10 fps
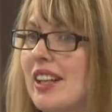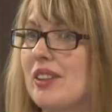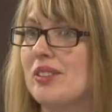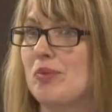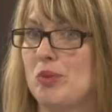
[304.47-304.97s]
and
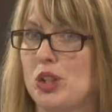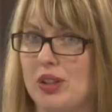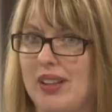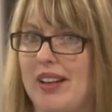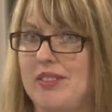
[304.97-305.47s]
I'm
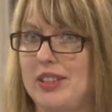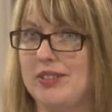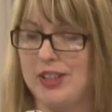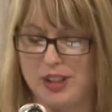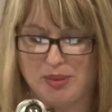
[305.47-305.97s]
sure a lot of you
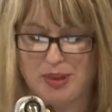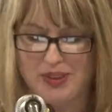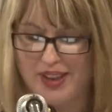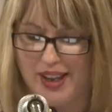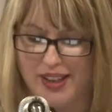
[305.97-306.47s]
have heard
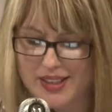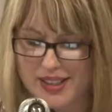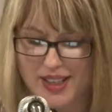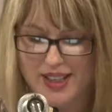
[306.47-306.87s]
about that.